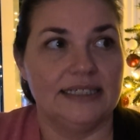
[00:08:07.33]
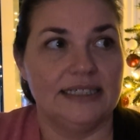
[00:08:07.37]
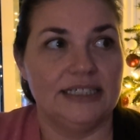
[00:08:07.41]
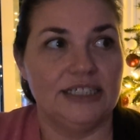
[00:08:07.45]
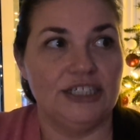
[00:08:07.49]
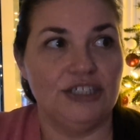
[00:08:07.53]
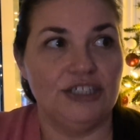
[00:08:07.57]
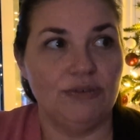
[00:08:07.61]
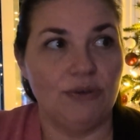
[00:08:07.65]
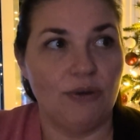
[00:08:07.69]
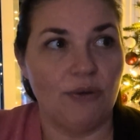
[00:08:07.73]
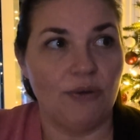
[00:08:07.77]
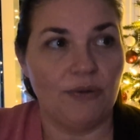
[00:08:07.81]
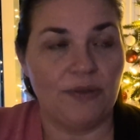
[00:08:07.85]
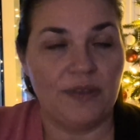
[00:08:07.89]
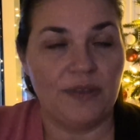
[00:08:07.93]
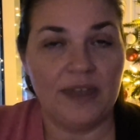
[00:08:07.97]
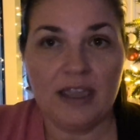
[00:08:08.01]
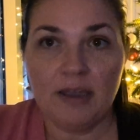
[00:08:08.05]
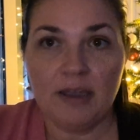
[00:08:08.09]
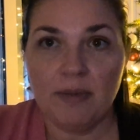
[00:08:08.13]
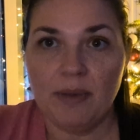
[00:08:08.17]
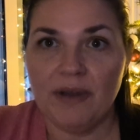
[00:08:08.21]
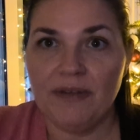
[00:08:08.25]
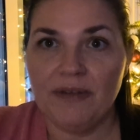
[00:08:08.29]
you don't
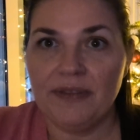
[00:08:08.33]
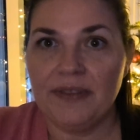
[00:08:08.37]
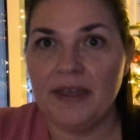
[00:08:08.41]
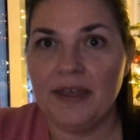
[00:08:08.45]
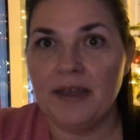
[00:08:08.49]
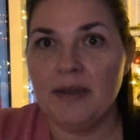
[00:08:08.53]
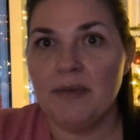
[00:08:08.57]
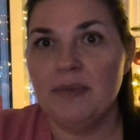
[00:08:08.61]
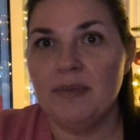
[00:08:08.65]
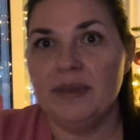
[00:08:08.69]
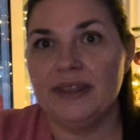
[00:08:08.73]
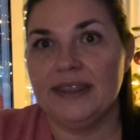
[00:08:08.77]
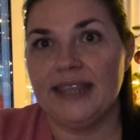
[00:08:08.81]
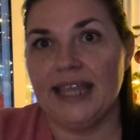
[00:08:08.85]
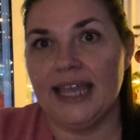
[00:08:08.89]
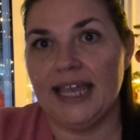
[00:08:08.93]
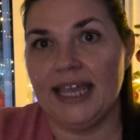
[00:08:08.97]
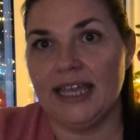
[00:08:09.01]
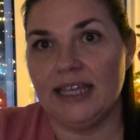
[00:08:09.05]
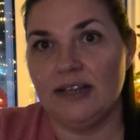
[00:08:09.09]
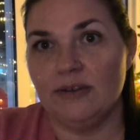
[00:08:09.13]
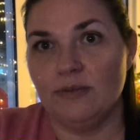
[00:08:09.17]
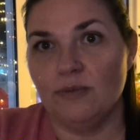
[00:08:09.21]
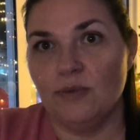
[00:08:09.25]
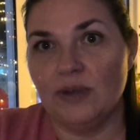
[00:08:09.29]
think about them, but
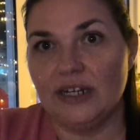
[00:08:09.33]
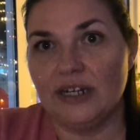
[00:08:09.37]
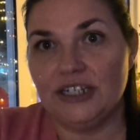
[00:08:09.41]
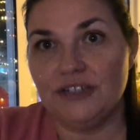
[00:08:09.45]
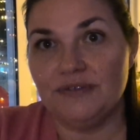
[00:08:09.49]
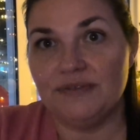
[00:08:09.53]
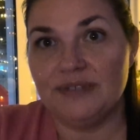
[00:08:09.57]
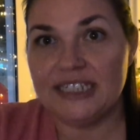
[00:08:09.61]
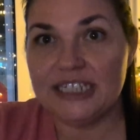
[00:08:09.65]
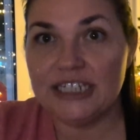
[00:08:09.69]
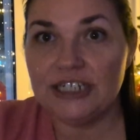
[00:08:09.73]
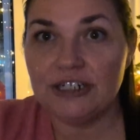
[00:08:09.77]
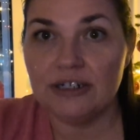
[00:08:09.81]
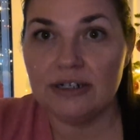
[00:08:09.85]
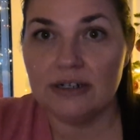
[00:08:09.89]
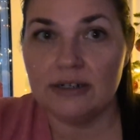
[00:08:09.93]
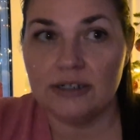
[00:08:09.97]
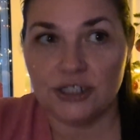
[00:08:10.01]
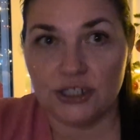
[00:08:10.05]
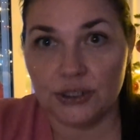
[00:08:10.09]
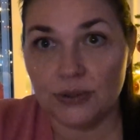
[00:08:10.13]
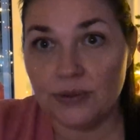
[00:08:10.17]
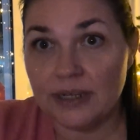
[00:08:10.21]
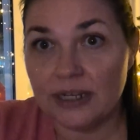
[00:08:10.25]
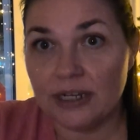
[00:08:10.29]
then when you
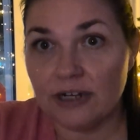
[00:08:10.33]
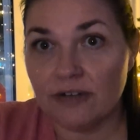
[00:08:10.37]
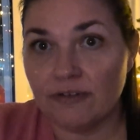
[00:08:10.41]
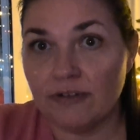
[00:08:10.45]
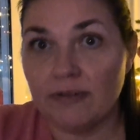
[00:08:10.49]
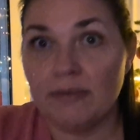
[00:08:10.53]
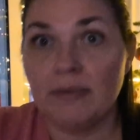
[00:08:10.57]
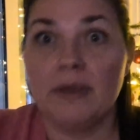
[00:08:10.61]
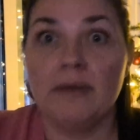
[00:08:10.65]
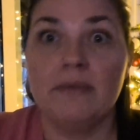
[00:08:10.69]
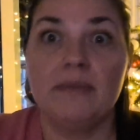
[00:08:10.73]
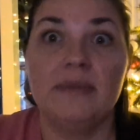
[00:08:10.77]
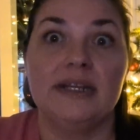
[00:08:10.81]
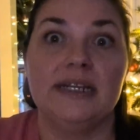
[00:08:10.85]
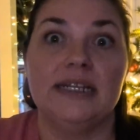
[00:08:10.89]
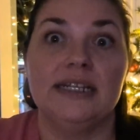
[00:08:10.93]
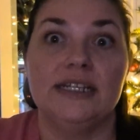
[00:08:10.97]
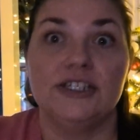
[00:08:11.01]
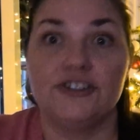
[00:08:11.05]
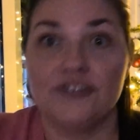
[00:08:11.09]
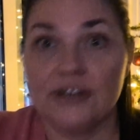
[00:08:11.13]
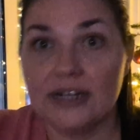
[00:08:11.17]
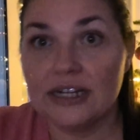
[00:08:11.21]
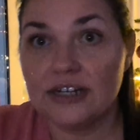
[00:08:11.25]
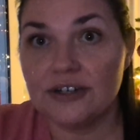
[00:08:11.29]
do hear from them and it
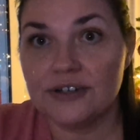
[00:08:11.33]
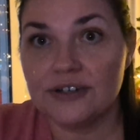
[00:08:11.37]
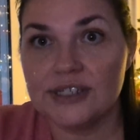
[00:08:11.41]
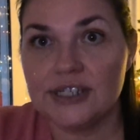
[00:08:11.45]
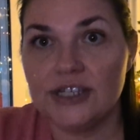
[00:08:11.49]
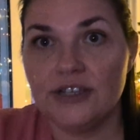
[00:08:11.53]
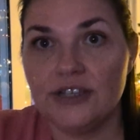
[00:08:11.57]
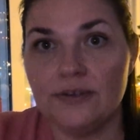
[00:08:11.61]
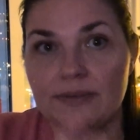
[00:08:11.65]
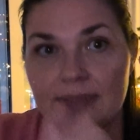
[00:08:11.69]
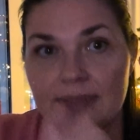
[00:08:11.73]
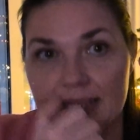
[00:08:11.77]
triggers you,